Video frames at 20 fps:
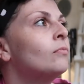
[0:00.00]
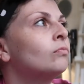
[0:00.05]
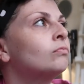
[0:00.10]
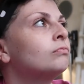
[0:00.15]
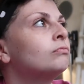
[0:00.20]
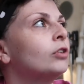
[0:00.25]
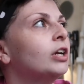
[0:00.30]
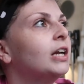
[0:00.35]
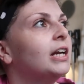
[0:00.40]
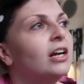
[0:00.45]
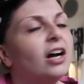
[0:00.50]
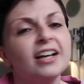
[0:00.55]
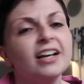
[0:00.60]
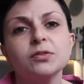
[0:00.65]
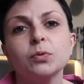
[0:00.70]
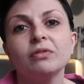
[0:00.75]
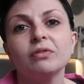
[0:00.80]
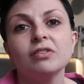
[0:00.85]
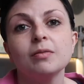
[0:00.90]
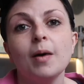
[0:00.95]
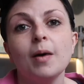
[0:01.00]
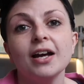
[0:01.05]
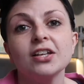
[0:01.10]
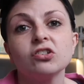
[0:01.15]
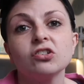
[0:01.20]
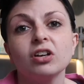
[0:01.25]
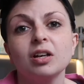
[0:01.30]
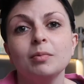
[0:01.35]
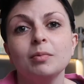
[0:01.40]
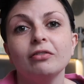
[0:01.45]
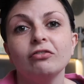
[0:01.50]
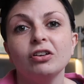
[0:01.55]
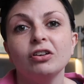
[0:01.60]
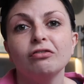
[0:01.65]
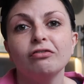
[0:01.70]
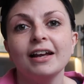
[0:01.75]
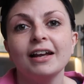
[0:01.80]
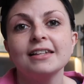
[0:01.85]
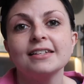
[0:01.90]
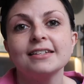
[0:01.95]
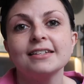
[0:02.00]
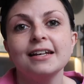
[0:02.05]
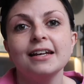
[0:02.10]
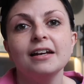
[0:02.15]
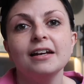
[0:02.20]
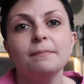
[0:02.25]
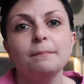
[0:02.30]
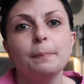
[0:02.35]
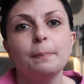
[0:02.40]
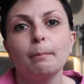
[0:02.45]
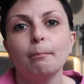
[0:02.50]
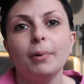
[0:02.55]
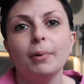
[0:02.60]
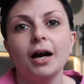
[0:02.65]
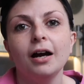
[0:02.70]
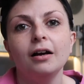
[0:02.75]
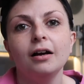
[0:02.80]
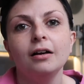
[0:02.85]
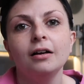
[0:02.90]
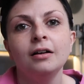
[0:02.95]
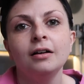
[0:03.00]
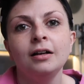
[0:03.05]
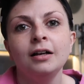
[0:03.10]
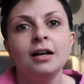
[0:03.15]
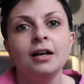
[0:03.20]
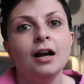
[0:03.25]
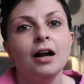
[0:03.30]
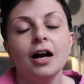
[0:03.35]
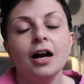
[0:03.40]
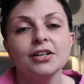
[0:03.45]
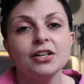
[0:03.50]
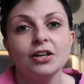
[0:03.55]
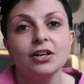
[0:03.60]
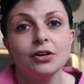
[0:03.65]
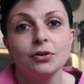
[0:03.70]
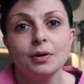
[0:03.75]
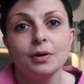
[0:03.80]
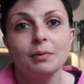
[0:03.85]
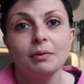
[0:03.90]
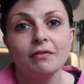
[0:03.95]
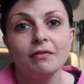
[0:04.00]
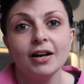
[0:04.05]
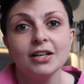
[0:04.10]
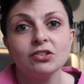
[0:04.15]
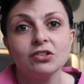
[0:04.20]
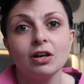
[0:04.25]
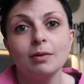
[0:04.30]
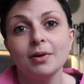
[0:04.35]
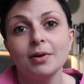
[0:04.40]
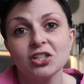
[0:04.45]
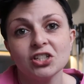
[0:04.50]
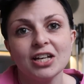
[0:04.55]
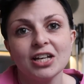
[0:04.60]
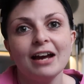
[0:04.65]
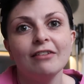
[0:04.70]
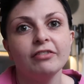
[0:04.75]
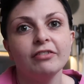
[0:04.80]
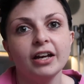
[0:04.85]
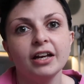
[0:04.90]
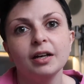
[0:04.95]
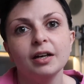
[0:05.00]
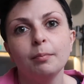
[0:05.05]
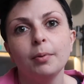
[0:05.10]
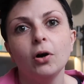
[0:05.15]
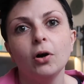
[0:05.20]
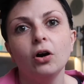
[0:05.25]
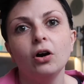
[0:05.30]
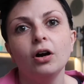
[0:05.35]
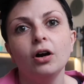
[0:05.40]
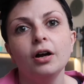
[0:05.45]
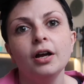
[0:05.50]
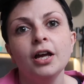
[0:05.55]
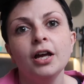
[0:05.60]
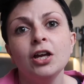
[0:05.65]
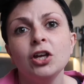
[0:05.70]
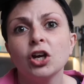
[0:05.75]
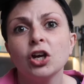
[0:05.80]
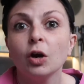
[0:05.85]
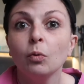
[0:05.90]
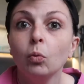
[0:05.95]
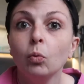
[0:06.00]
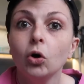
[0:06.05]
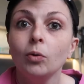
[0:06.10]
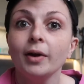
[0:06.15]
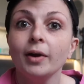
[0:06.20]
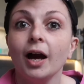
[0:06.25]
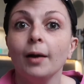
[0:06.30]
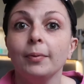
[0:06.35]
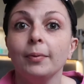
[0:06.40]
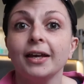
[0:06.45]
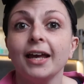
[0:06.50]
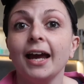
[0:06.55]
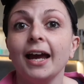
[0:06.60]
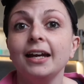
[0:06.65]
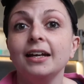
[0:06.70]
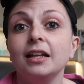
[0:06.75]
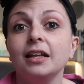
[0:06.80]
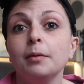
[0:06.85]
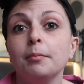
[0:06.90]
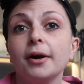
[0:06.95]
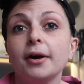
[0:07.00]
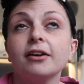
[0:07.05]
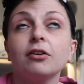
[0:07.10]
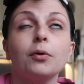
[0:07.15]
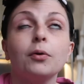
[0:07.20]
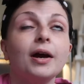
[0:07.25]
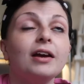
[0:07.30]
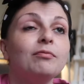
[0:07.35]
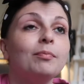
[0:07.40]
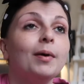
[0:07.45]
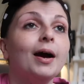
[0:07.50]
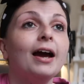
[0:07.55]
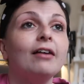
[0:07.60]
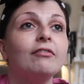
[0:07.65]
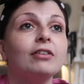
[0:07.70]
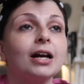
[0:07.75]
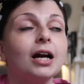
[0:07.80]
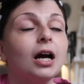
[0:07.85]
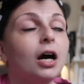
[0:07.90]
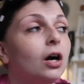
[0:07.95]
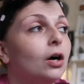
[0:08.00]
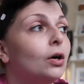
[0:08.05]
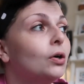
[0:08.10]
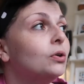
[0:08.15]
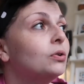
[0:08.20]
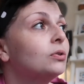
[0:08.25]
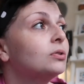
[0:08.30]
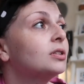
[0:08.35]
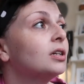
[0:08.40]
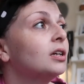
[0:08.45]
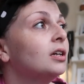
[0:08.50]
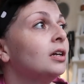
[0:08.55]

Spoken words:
Really nice with some ice cream if you fancy it, but I don't do it with ice cream. I just have it in a pot. You can warm it up again in the microwave, but I have it cold,